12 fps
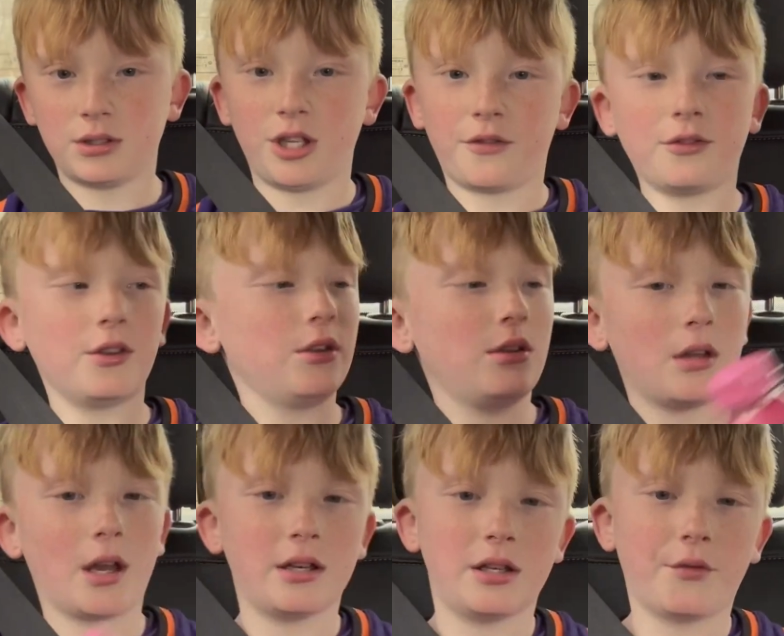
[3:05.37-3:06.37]
definitely,
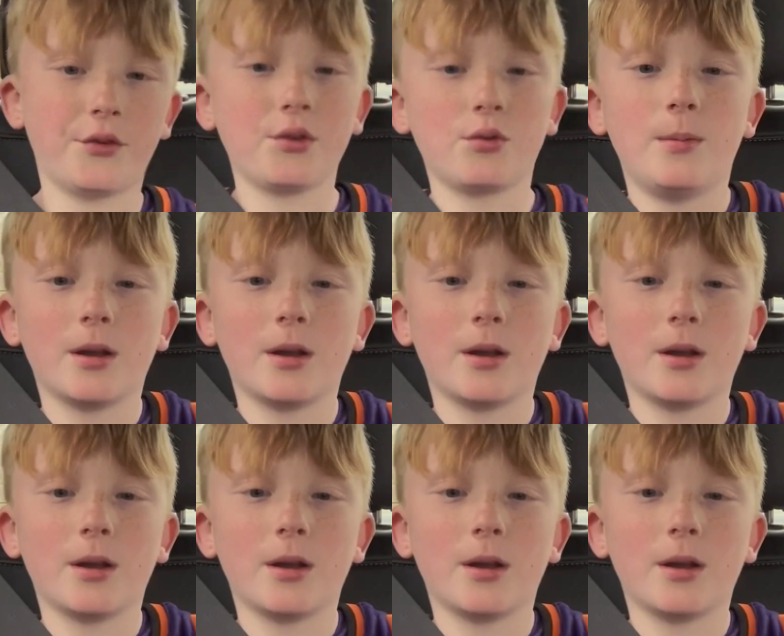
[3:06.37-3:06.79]
I definitely